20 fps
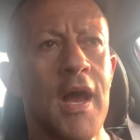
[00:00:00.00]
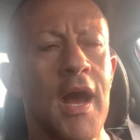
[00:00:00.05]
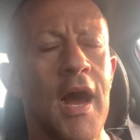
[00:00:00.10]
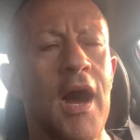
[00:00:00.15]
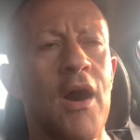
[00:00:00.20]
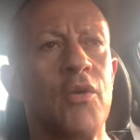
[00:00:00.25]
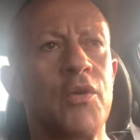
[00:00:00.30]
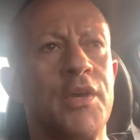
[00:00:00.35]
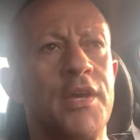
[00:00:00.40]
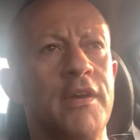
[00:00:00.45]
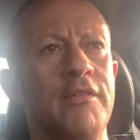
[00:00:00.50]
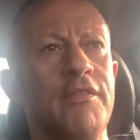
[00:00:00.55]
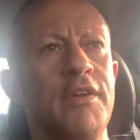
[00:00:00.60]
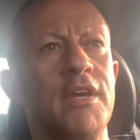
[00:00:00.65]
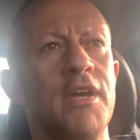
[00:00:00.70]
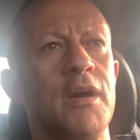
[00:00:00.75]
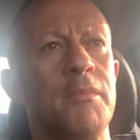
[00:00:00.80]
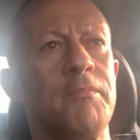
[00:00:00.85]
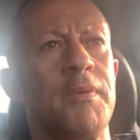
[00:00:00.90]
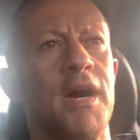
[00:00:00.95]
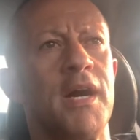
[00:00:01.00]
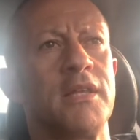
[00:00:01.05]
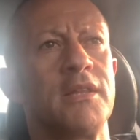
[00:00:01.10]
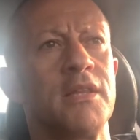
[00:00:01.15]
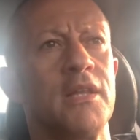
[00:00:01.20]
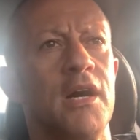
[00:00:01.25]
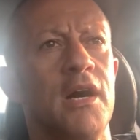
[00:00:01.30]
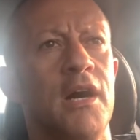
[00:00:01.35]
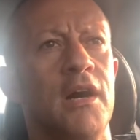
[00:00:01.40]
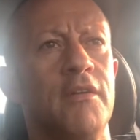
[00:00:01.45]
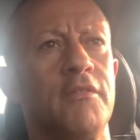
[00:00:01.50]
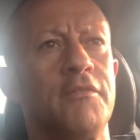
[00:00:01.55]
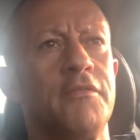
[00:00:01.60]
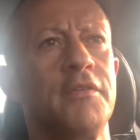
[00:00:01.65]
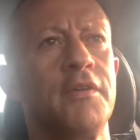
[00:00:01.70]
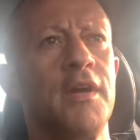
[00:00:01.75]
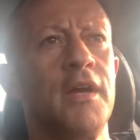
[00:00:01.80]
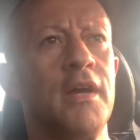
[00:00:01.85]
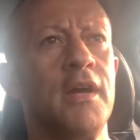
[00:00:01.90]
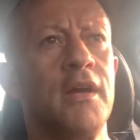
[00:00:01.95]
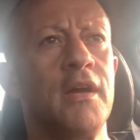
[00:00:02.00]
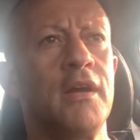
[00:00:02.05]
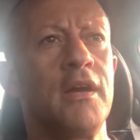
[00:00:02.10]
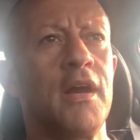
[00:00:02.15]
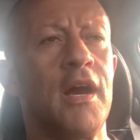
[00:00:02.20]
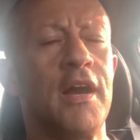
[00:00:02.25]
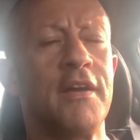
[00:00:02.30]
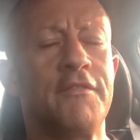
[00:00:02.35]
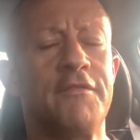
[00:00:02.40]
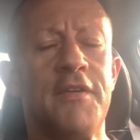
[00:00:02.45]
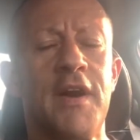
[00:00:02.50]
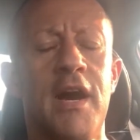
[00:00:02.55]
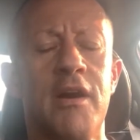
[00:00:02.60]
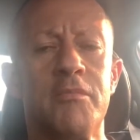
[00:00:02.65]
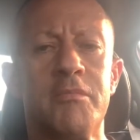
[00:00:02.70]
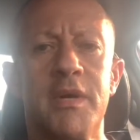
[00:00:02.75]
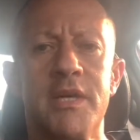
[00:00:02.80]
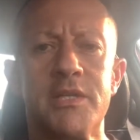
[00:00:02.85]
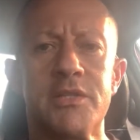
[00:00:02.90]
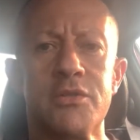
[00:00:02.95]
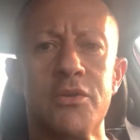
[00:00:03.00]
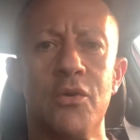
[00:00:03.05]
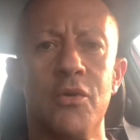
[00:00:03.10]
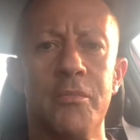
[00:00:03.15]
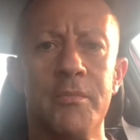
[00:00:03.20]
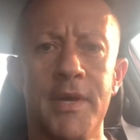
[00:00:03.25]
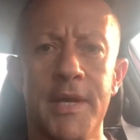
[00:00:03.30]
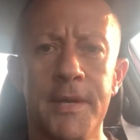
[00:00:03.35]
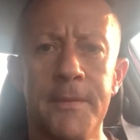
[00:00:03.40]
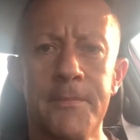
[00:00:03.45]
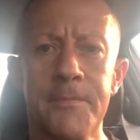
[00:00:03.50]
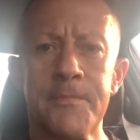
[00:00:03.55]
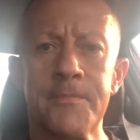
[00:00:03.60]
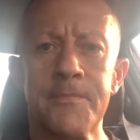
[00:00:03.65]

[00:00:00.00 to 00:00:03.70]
How Giving Up On Love, I Found My Soulmate.